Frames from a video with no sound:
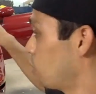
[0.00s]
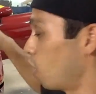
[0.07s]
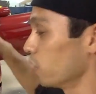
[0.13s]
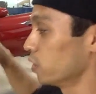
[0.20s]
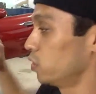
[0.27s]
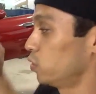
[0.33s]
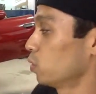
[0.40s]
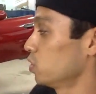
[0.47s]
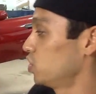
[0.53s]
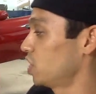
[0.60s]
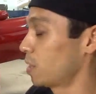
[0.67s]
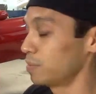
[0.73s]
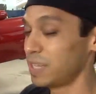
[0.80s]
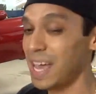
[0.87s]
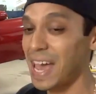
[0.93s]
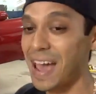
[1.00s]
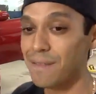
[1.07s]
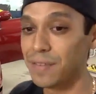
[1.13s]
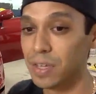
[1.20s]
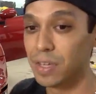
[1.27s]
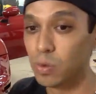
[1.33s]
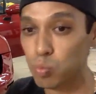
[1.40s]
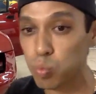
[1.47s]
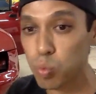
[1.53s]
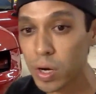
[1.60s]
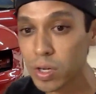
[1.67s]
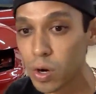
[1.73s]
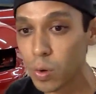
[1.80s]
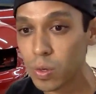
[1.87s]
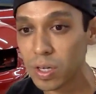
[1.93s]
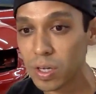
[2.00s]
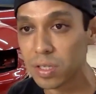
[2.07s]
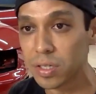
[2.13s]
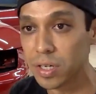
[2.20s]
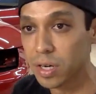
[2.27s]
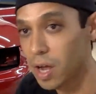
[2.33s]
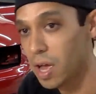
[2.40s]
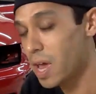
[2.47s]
all the door jambs heavy, 1 coat of clear,